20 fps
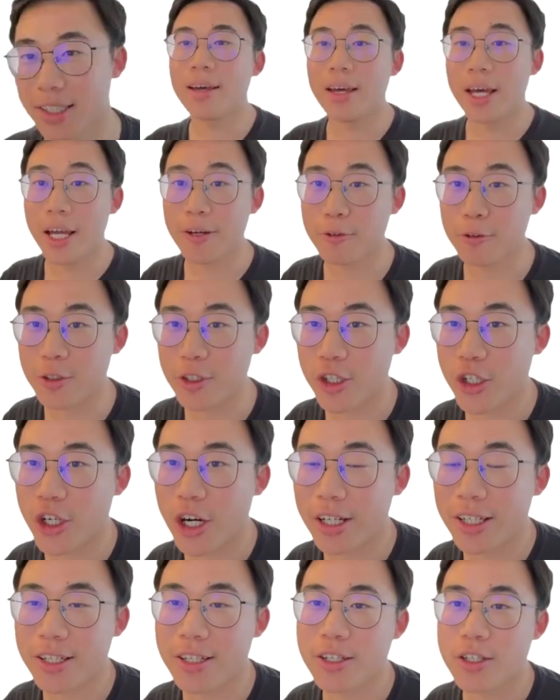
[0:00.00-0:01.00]
Hey everyone, this is
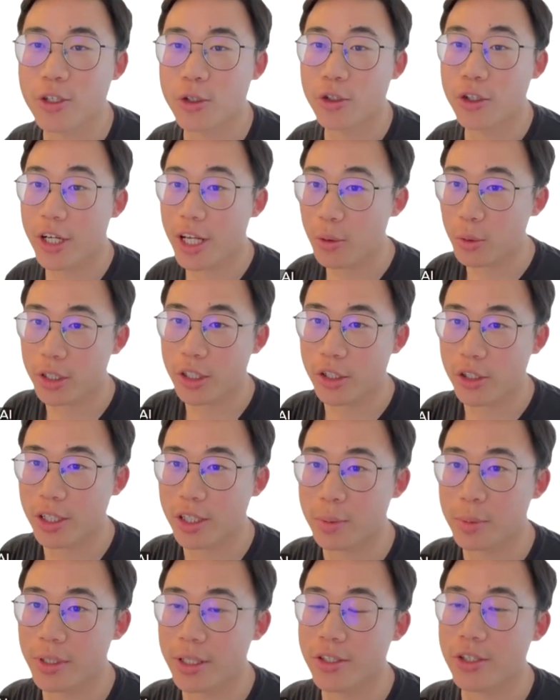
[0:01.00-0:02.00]
Sean. So today I want to
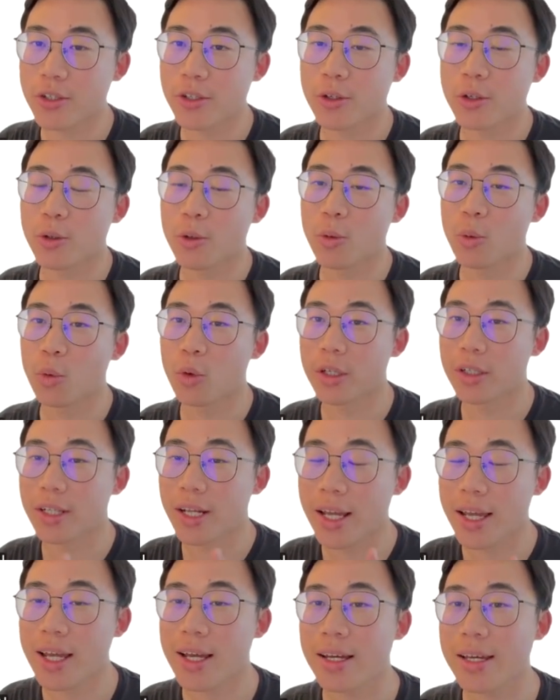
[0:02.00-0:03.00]
explain to you what an
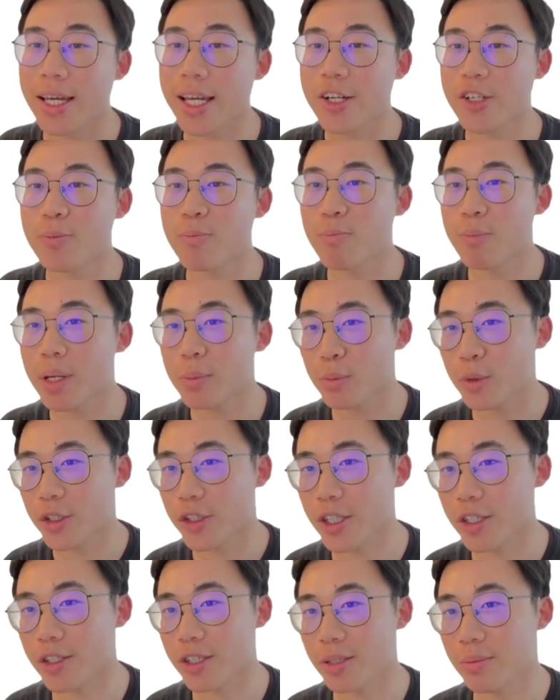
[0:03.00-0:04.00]
AI agent memory
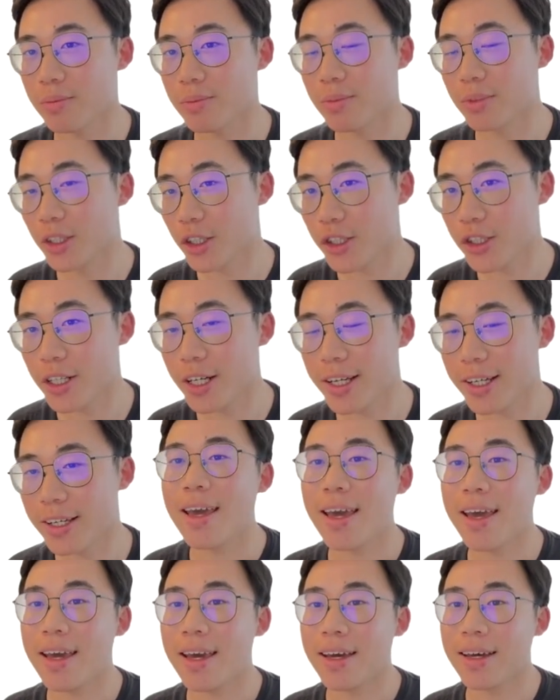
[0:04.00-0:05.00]
system looks like.
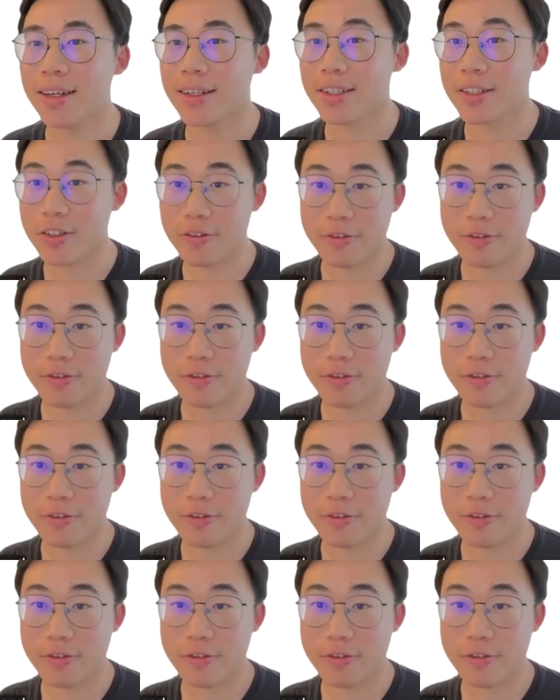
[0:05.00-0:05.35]
And it's